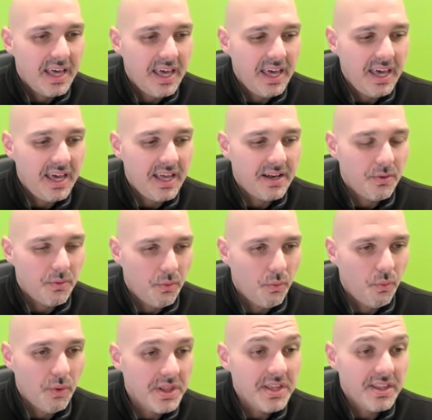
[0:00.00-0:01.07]
And
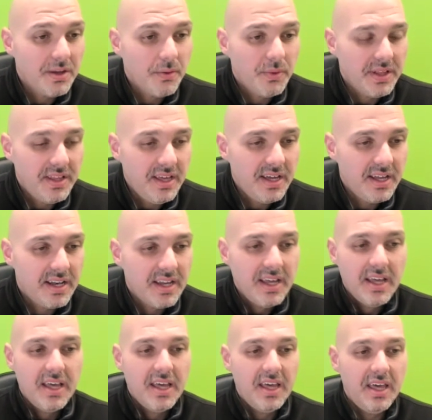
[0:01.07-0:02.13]
one thing that we did
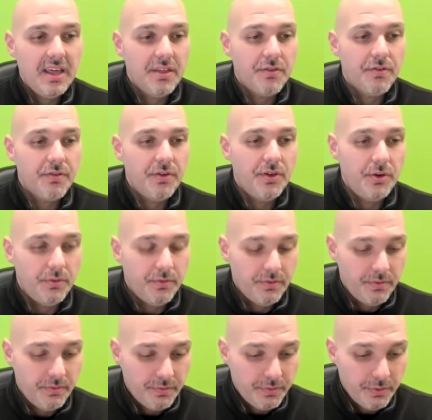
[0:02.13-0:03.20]
is,
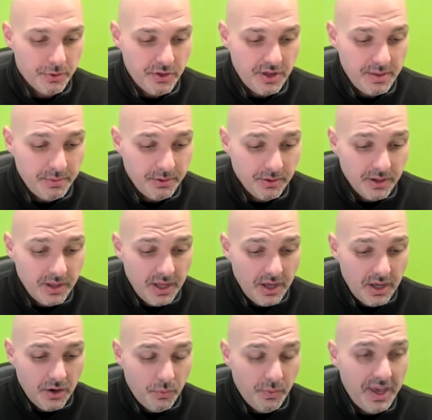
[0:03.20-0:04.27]
for example,
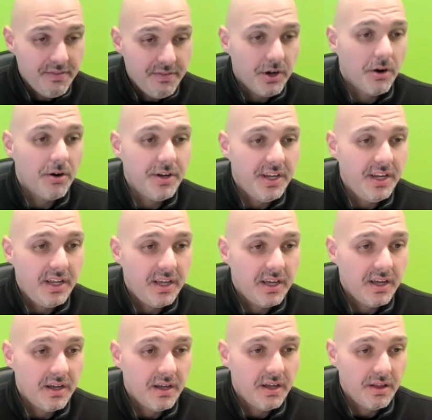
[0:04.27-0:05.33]
we have an R&D
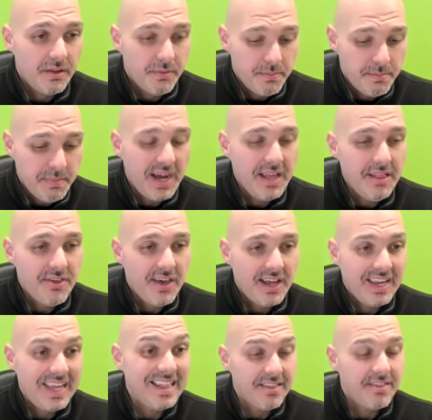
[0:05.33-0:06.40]

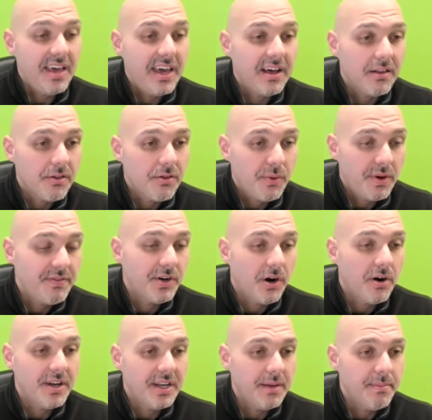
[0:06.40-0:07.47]
mindset in sales. We have an
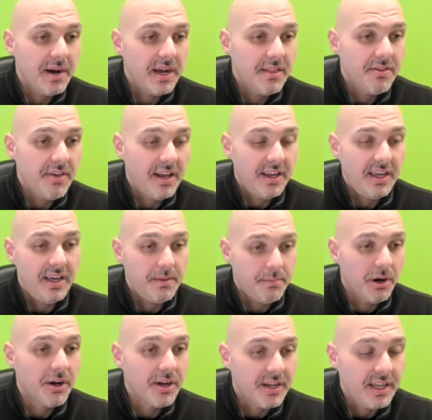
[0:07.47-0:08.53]
R&D mindset in
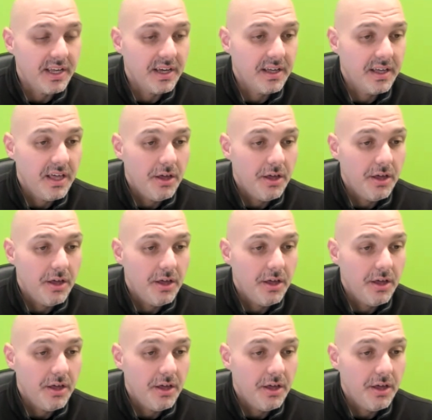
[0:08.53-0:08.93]
marketing.